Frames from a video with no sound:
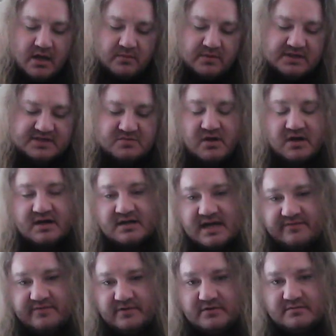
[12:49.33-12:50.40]
Rich Swann and
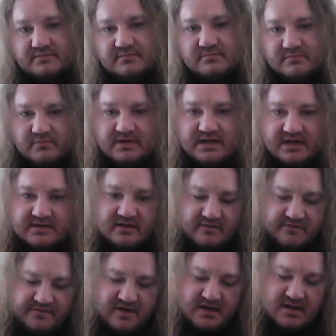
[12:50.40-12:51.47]
Neville went out there
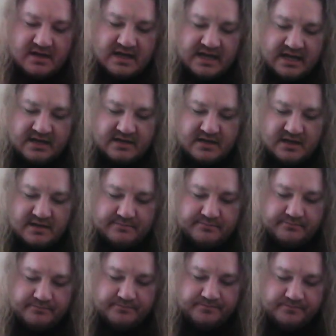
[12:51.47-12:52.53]
and fought,
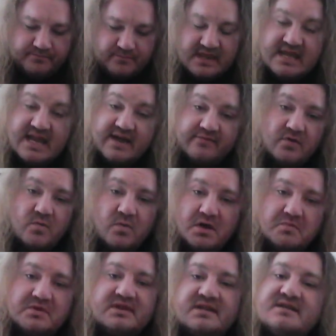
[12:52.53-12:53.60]
and Neville
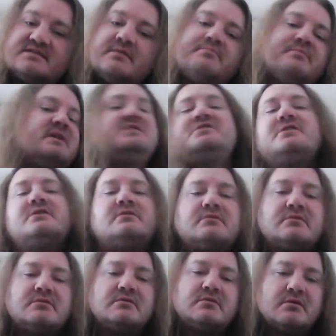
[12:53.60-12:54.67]
won with a
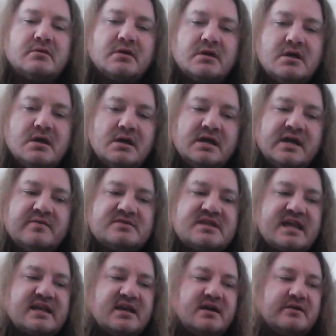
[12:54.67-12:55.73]
submission. It was
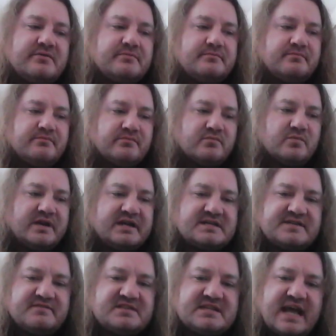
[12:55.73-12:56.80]
like a
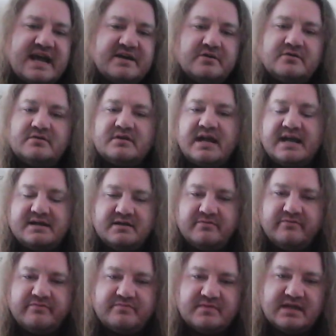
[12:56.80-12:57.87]
Rings of Saturn kind
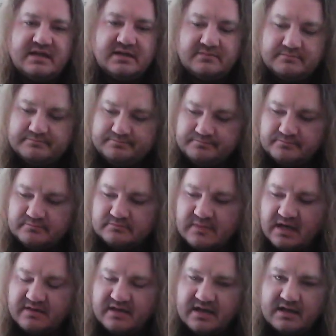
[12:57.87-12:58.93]
of thing,
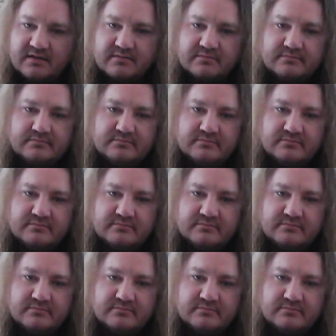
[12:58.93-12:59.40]
I think.